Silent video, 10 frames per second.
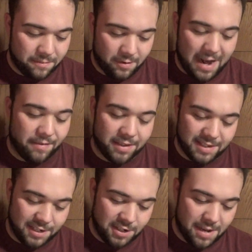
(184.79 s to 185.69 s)
or
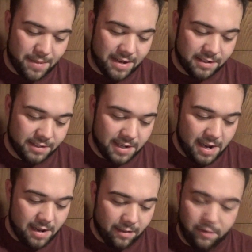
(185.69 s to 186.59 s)
novelization I mean, is
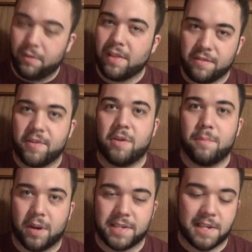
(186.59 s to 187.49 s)
literally the film
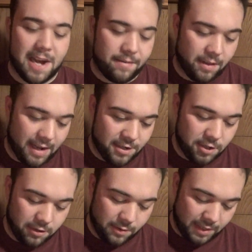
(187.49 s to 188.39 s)
put as a novel, in case
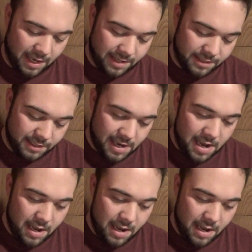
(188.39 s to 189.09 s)
you don't know what that is.